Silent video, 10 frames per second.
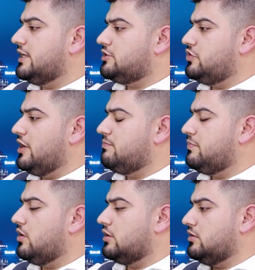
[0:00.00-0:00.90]
that you have
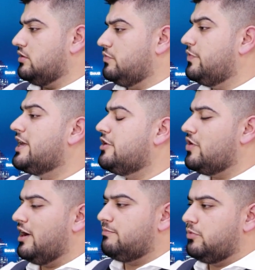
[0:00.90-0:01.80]
bought or where
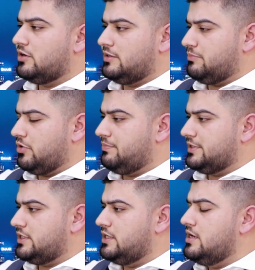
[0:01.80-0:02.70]
you have bought the
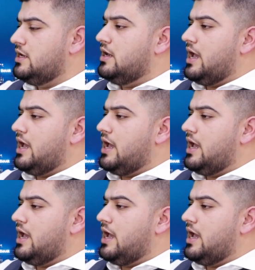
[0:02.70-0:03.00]
property.